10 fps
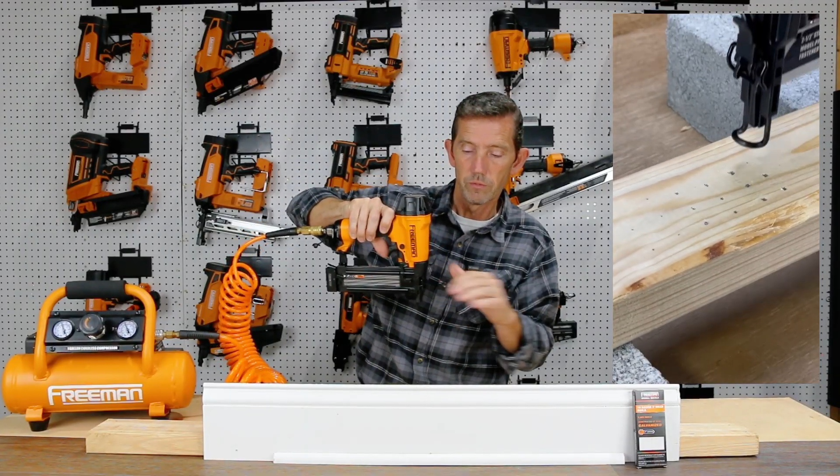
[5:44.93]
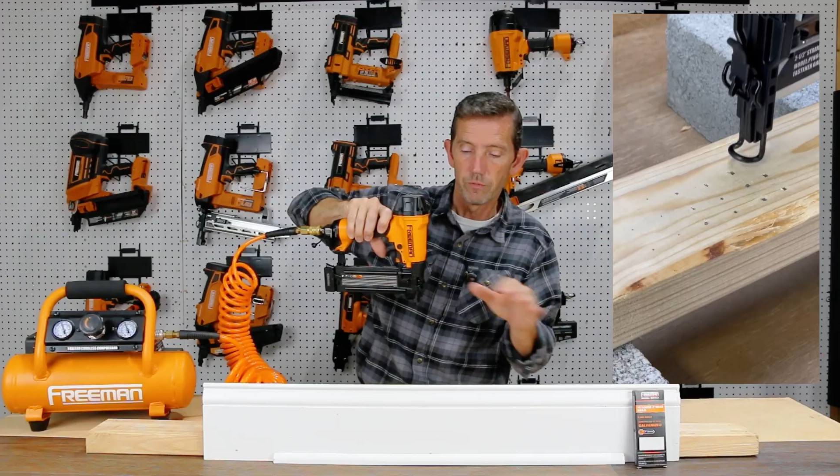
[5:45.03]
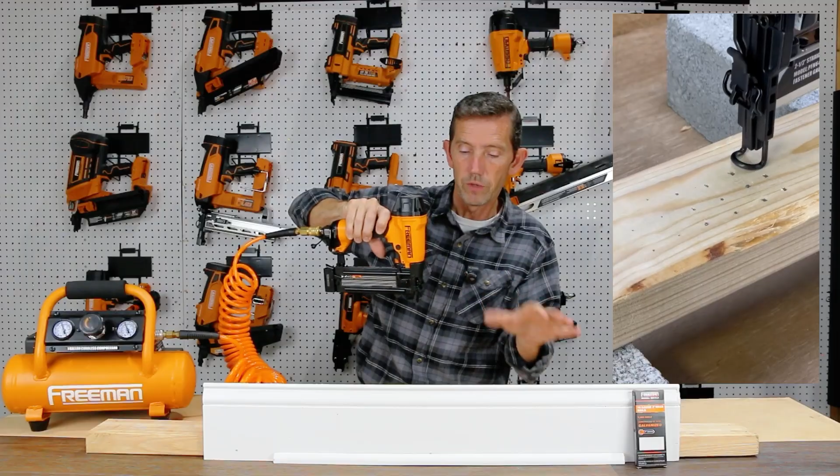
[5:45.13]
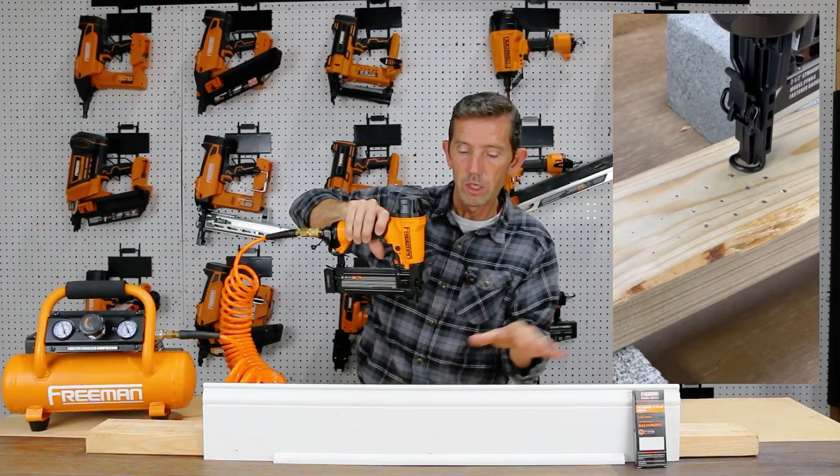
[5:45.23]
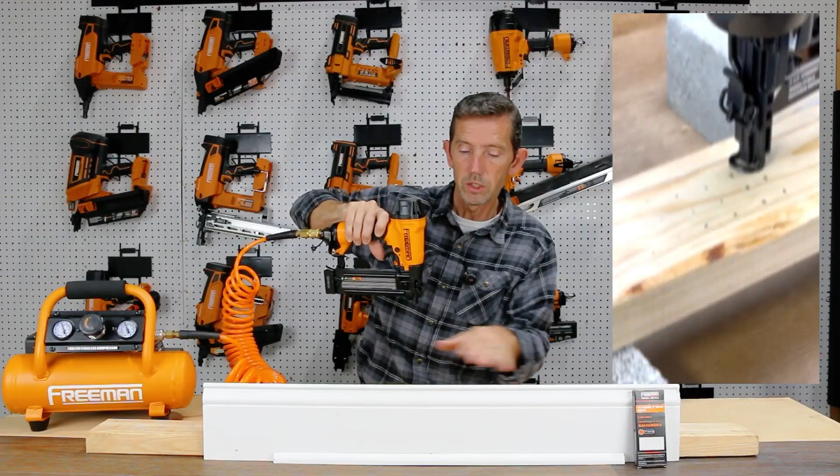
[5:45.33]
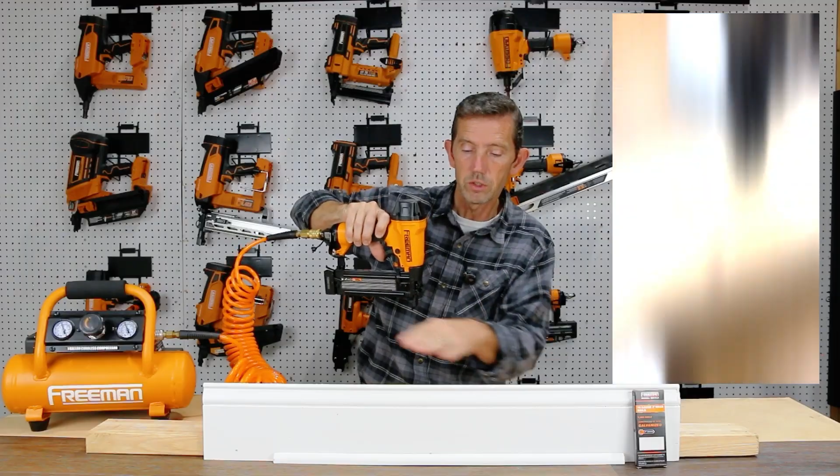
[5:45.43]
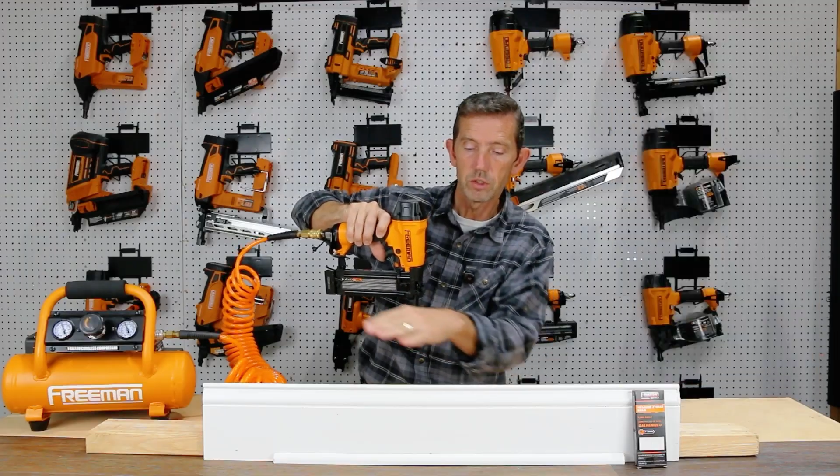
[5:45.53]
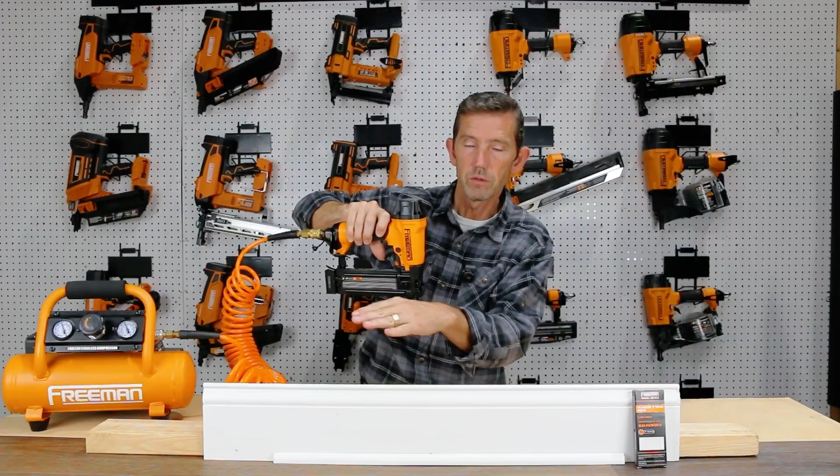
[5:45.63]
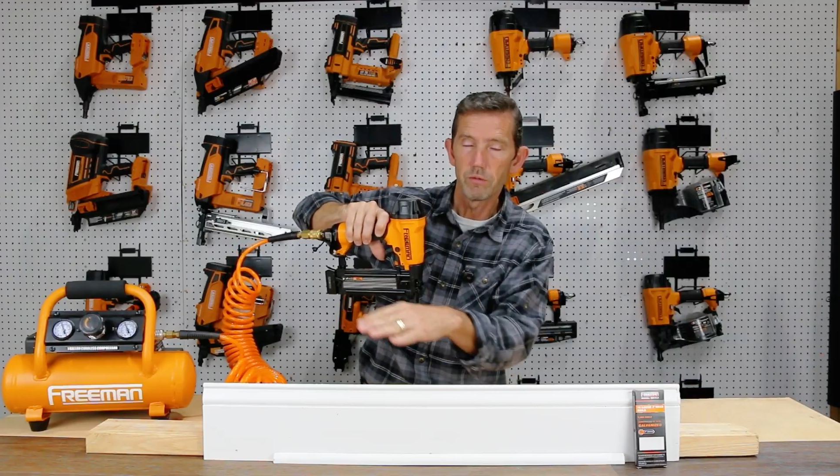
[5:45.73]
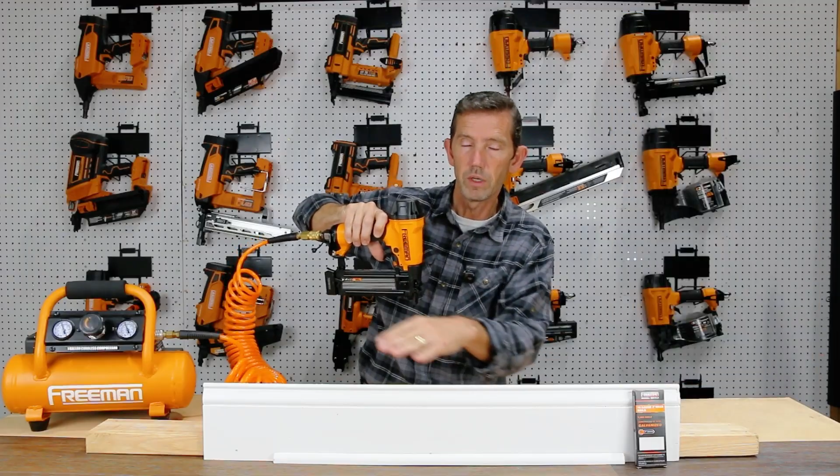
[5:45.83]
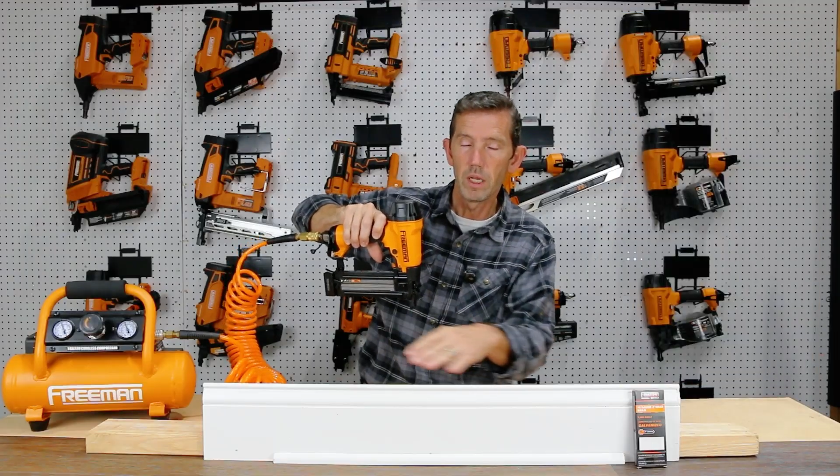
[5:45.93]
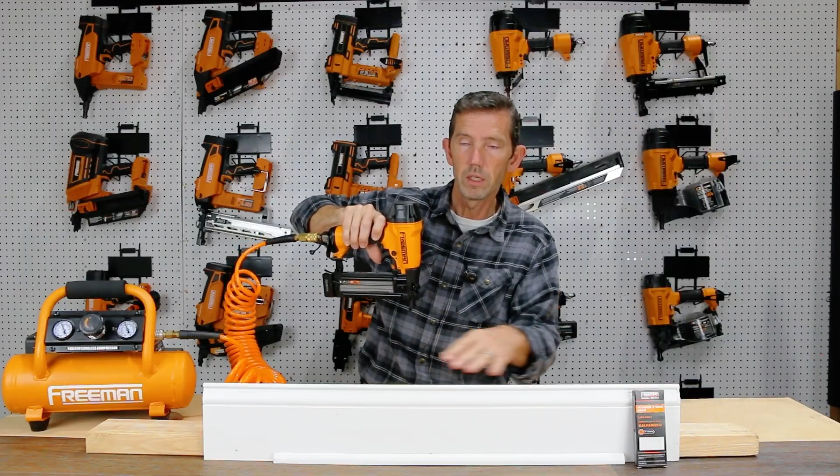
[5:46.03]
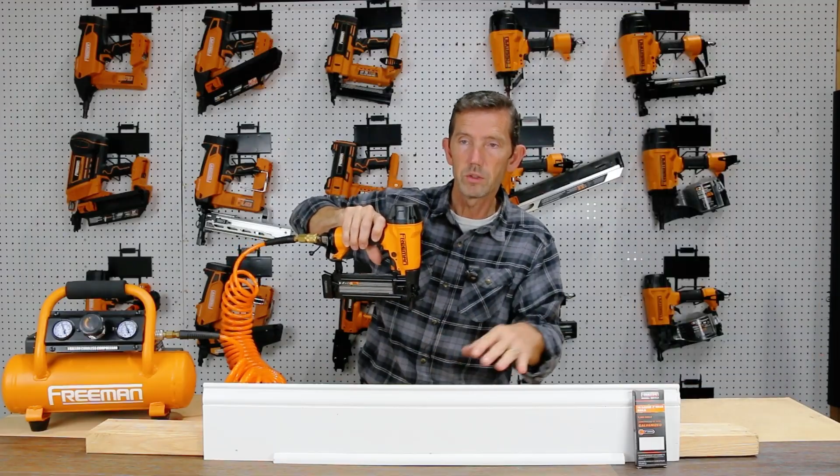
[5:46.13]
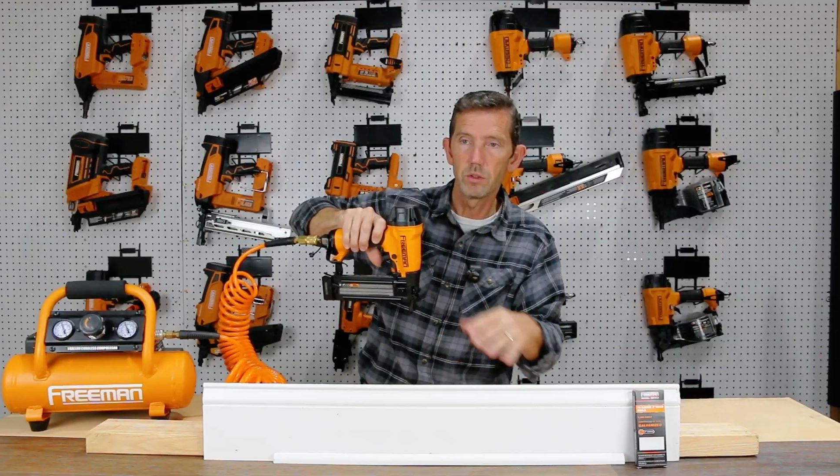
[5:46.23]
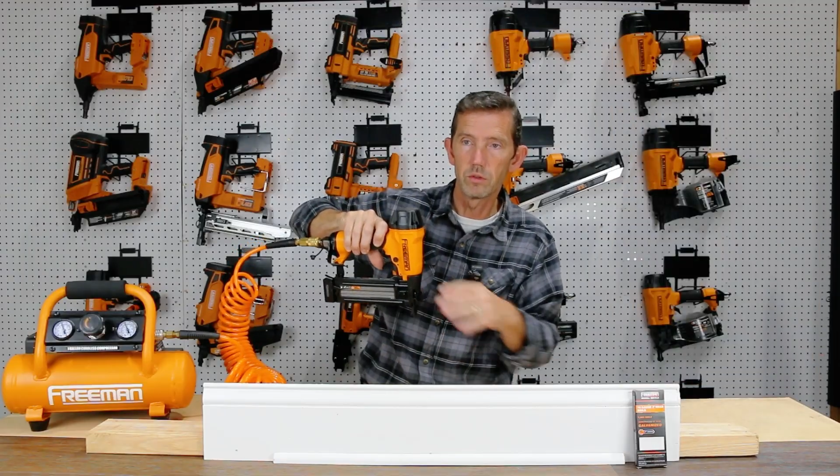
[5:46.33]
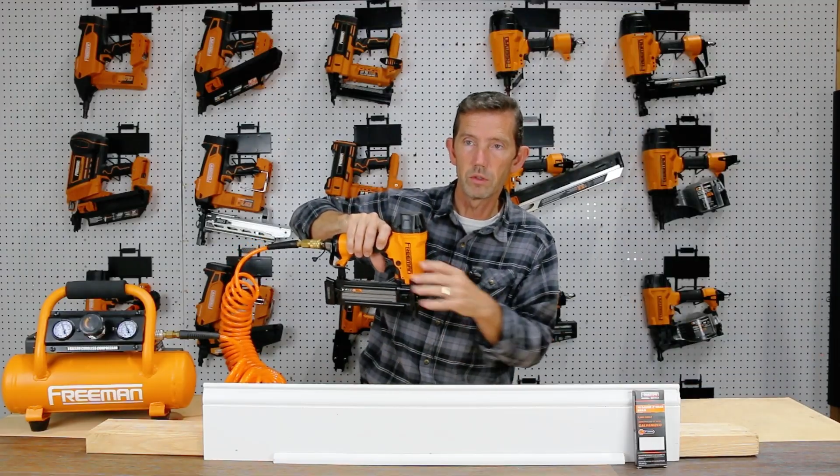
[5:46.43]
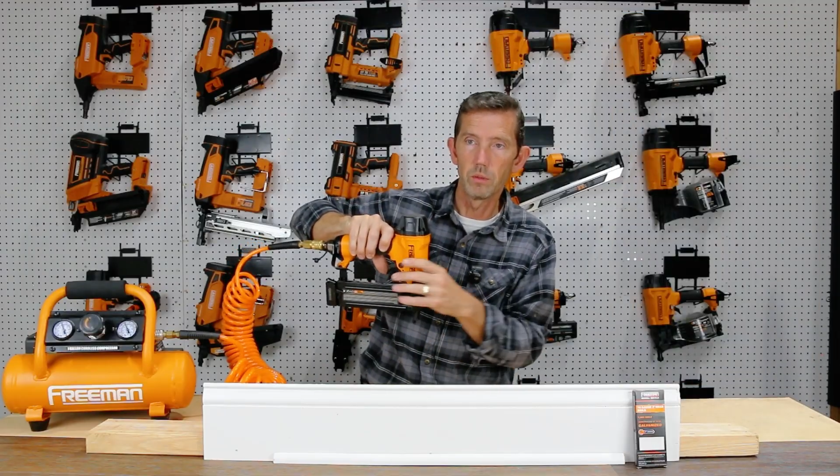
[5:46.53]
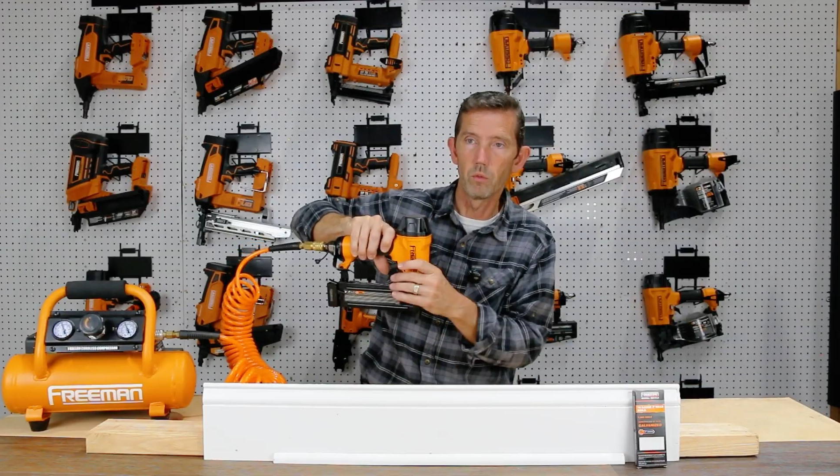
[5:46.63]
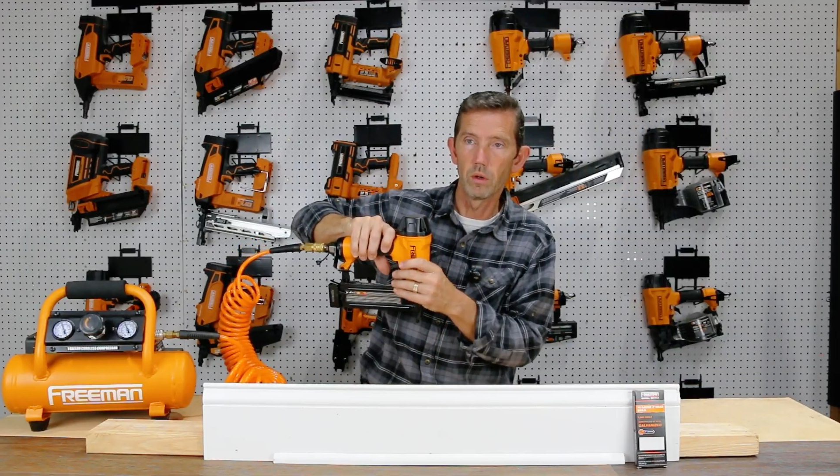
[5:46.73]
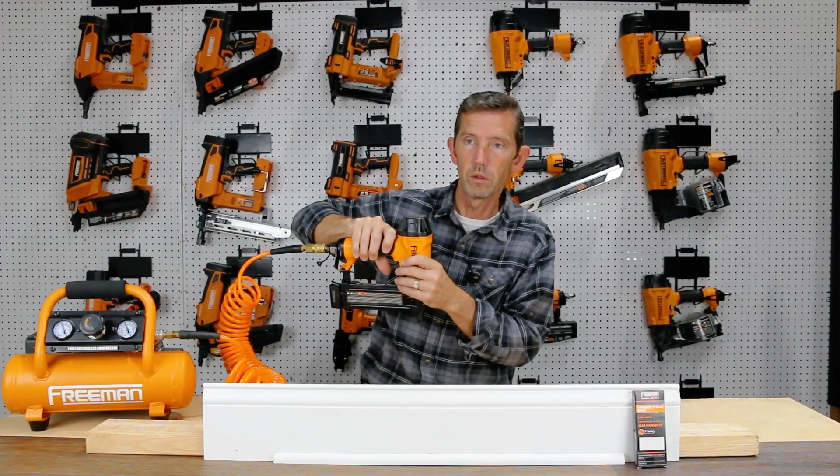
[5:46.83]
finesse your
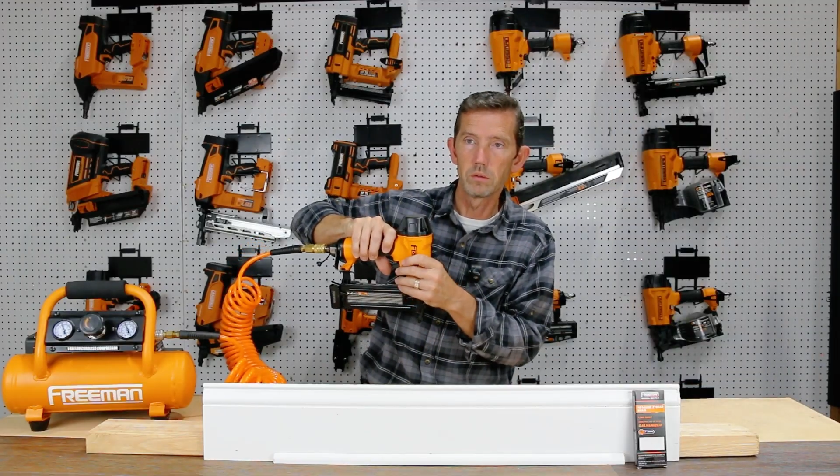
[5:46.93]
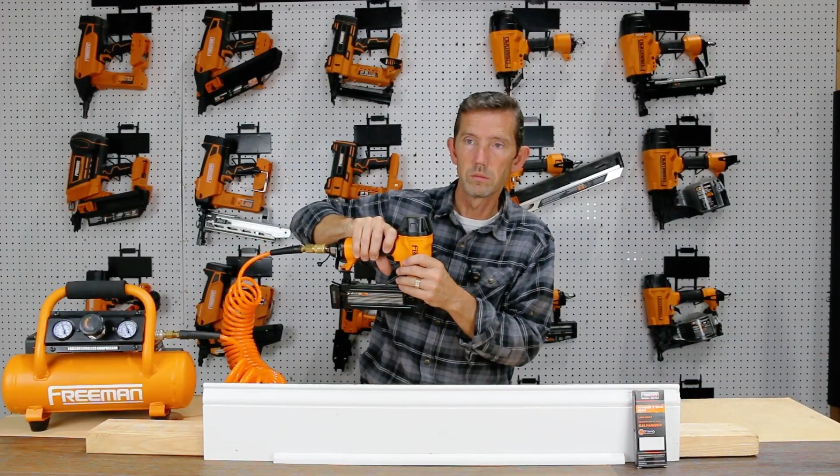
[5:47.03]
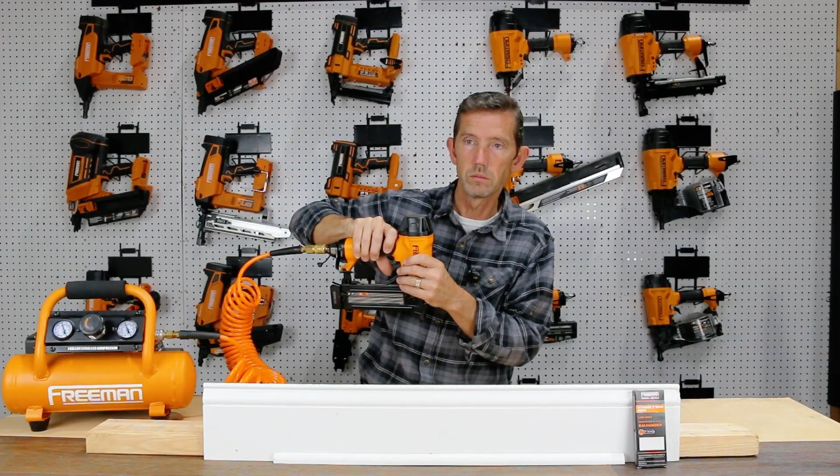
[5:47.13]
trim work.